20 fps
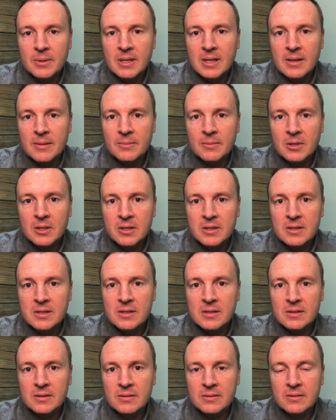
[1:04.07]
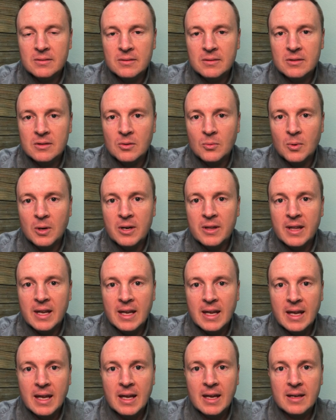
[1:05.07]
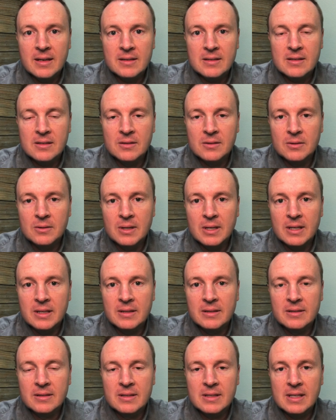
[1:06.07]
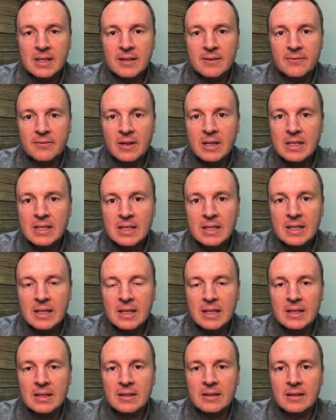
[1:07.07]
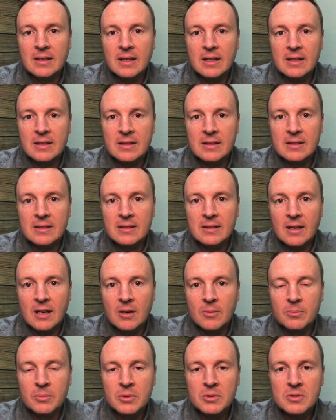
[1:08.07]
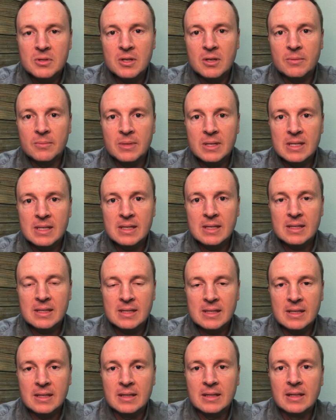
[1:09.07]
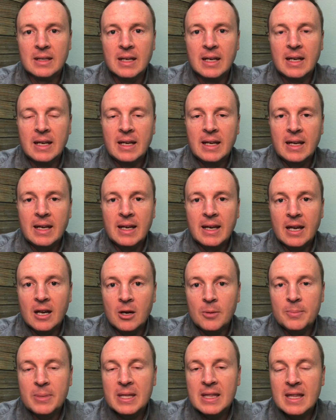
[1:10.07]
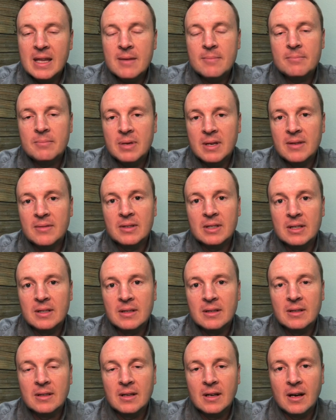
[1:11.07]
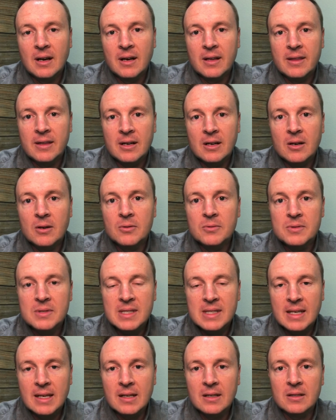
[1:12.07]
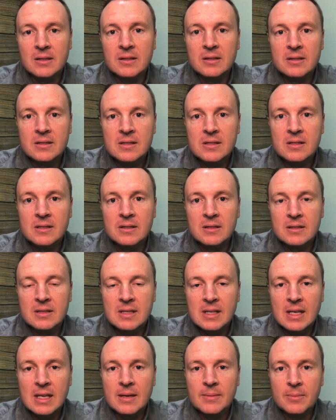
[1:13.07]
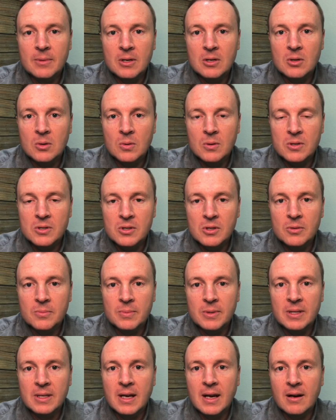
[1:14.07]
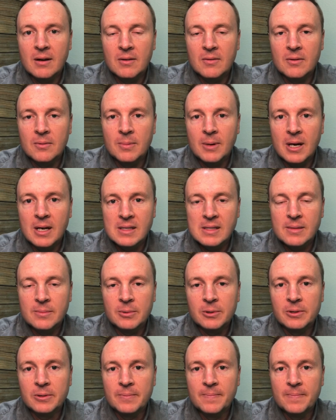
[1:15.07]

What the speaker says: them look to where they can to get funding and to help boost their business and helping them pivot on their own scale to keep their doors open however possible.